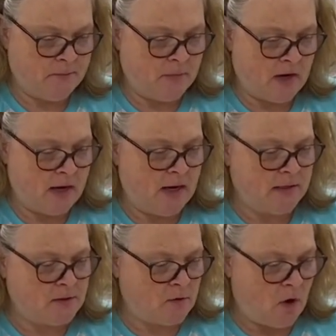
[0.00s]
All right,
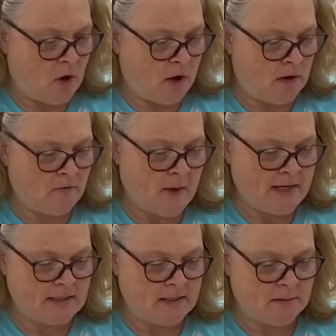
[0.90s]
so all of my
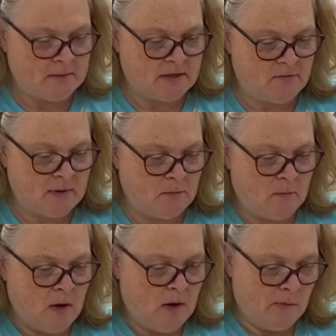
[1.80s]
seams have been
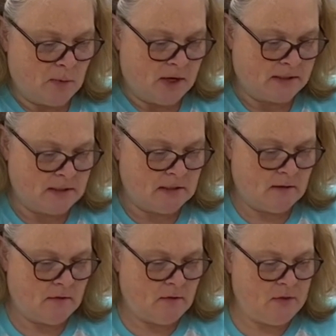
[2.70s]
pressed
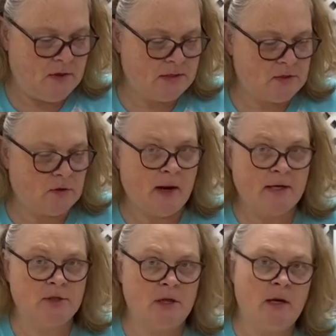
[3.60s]
this
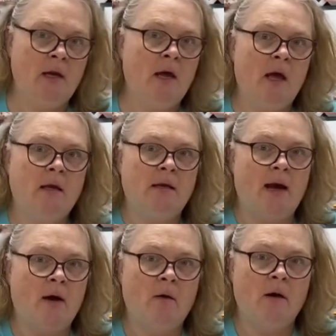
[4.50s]
direction.
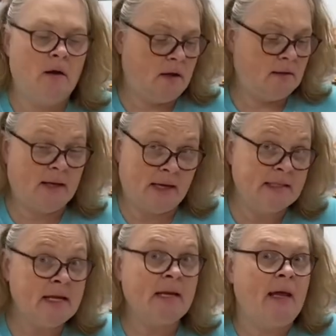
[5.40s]
Now, like I
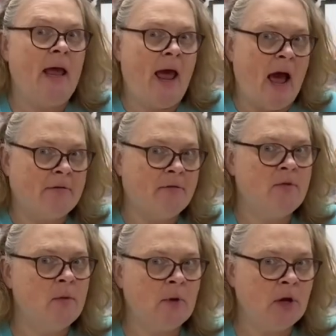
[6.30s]
said, half of
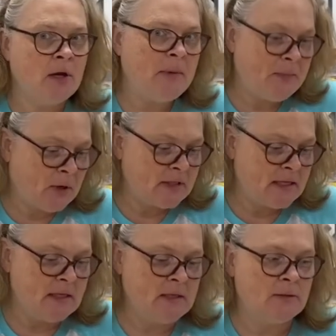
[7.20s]
them are going to be
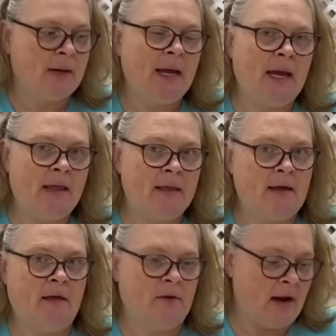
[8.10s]
pressing this way and the
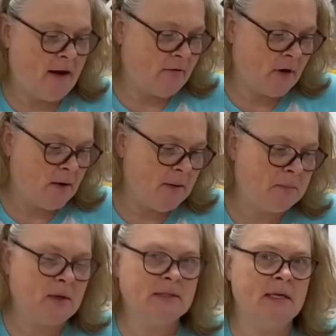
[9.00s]
other half are going to be
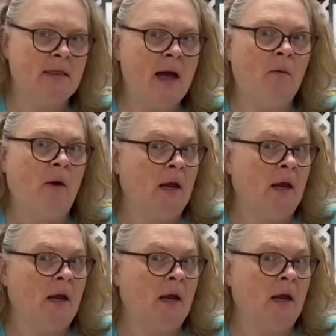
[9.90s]
pressing that way.